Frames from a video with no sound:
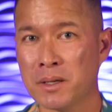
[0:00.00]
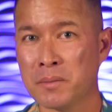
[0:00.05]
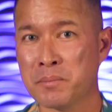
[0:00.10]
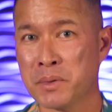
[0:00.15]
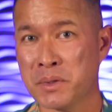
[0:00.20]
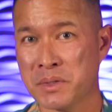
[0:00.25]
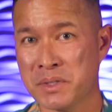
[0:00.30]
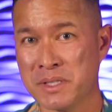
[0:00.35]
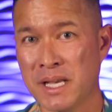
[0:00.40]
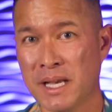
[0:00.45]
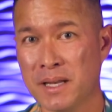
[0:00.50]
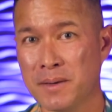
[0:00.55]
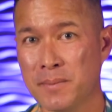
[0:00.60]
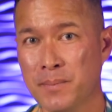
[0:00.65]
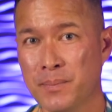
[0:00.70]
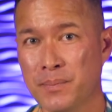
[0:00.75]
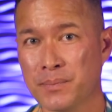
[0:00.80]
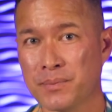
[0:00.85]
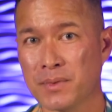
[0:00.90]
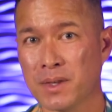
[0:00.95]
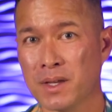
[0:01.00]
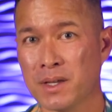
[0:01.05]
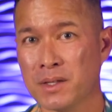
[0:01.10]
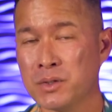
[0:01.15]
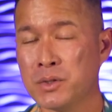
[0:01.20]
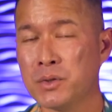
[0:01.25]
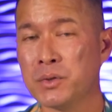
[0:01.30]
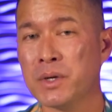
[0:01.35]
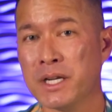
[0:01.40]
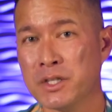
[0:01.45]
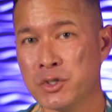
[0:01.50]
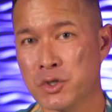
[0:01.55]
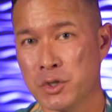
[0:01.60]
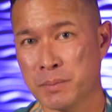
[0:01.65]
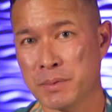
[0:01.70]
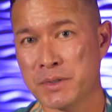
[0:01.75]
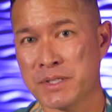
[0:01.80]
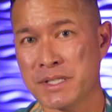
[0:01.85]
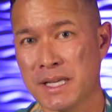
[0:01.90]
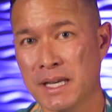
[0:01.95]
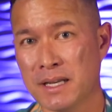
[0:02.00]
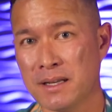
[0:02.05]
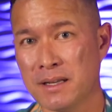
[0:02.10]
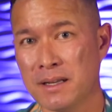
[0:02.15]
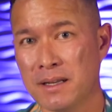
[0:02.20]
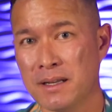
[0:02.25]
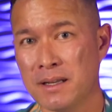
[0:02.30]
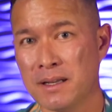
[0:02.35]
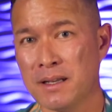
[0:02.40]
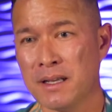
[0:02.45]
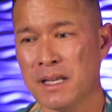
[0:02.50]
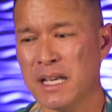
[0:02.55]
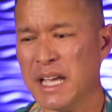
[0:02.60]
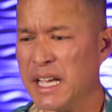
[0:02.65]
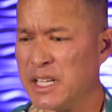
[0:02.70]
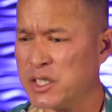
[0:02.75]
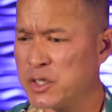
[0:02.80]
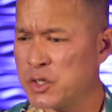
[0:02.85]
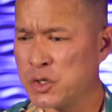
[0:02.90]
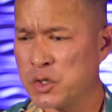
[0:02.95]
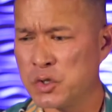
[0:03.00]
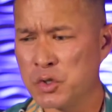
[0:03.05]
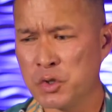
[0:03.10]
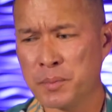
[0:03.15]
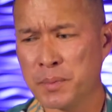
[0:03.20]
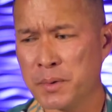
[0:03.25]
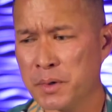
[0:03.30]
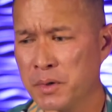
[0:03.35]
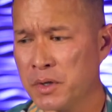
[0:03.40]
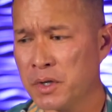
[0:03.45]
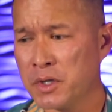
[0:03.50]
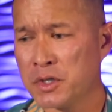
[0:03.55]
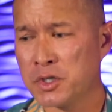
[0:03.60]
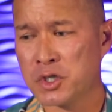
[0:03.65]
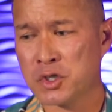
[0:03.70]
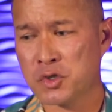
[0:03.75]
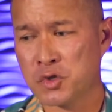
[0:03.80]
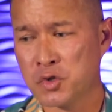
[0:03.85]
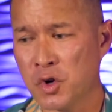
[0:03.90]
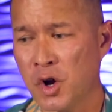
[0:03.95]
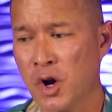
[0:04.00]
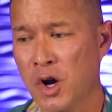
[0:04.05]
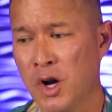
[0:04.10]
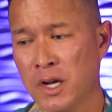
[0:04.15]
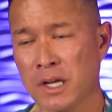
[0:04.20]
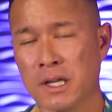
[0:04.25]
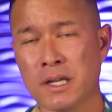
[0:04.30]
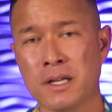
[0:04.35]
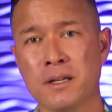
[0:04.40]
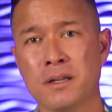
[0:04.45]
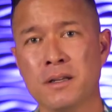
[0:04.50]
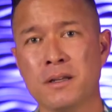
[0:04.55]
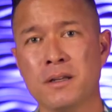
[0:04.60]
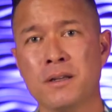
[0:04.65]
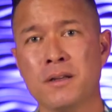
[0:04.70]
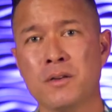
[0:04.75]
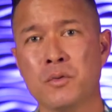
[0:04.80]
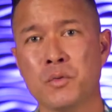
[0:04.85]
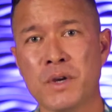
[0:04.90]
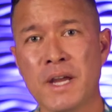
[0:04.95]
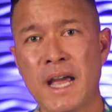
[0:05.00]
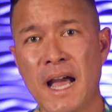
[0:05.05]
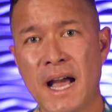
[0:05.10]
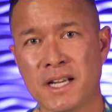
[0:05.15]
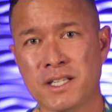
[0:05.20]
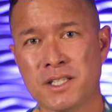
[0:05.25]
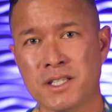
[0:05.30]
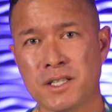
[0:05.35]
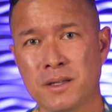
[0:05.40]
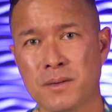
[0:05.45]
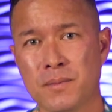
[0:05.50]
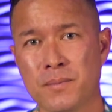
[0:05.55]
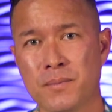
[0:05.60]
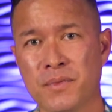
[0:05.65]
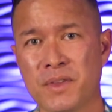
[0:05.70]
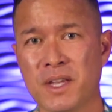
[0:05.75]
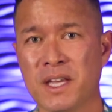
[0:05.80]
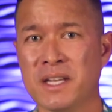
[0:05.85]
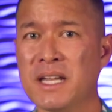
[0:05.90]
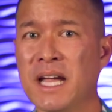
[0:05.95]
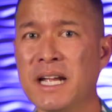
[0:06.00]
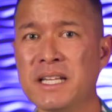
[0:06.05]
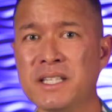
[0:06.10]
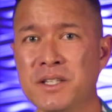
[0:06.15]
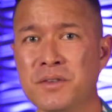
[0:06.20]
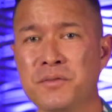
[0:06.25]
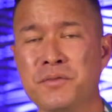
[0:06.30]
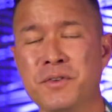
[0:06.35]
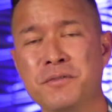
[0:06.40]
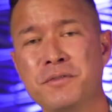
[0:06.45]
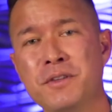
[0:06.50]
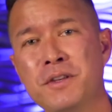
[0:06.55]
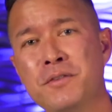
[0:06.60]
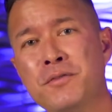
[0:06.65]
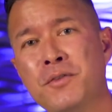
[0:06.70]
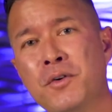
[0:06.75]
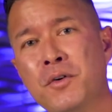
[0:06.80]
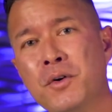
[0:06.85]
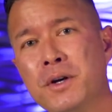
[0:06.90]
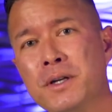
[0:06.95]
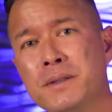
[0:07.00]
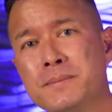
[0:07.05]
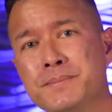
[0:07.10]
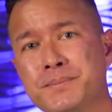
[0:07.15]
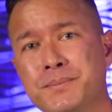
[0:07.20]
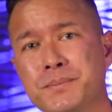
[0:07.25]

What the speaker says: 200%. A super strong reaction. In 1954,